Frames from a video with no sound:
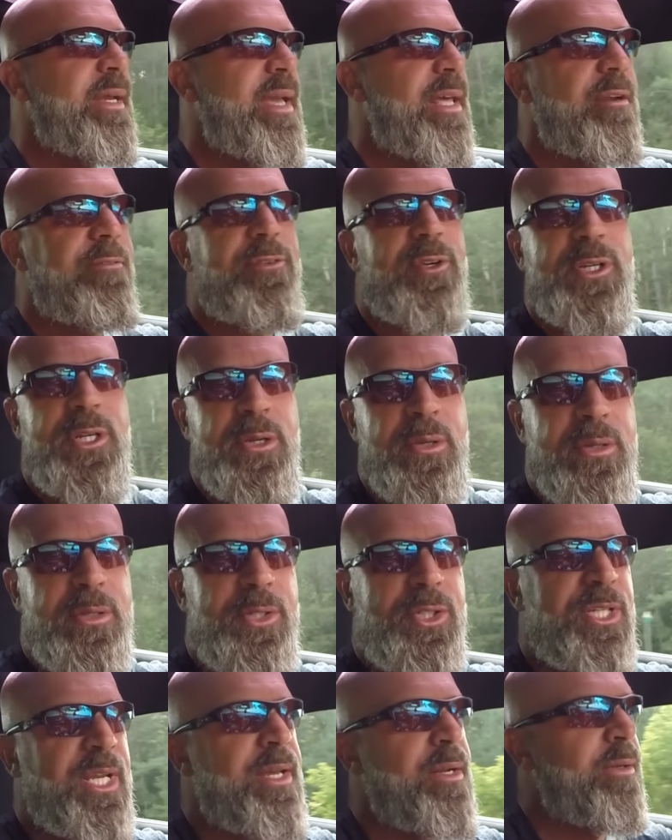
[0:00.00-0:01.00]
And if you're new to the
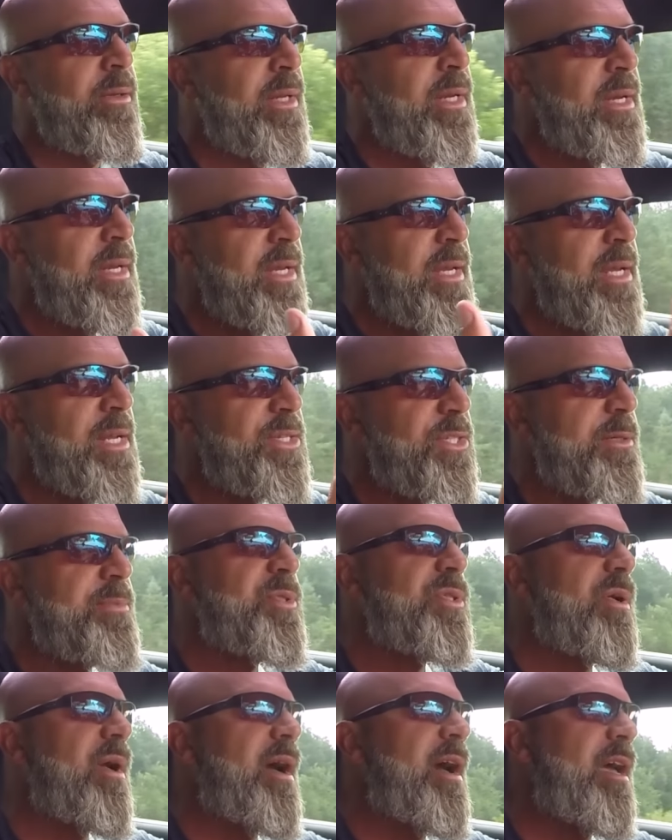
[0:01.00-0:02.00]
channel, hit
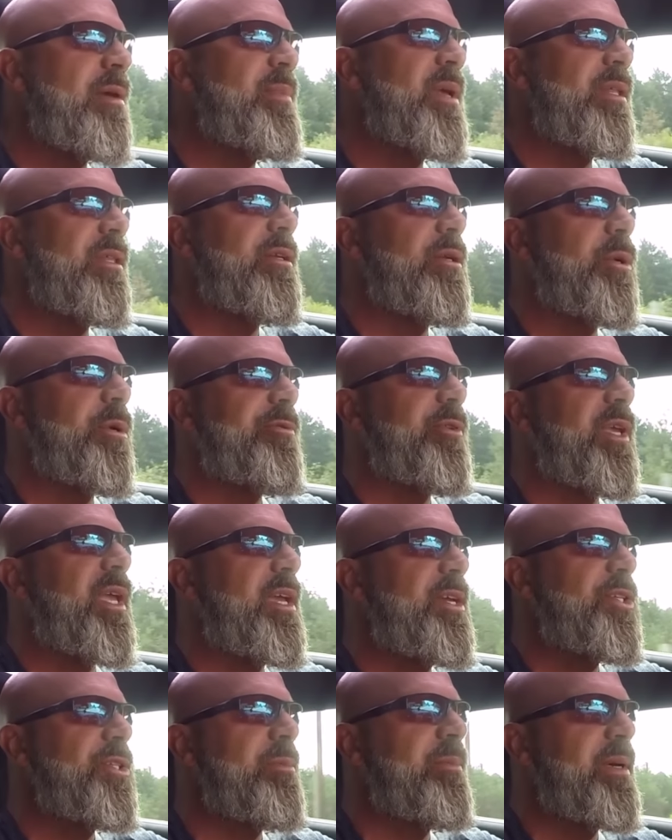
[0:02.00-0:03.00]
subscribe and the
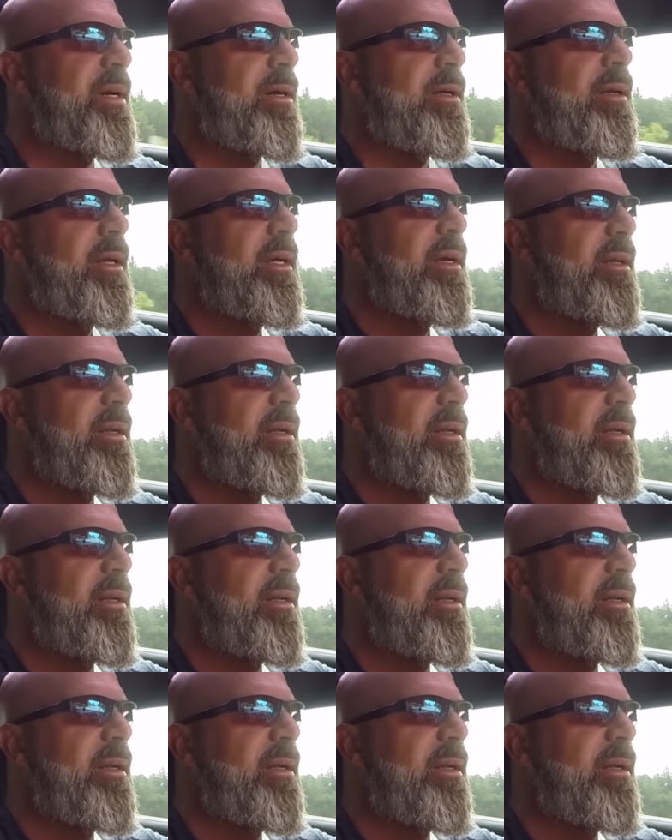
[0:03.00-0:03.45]
notification bell.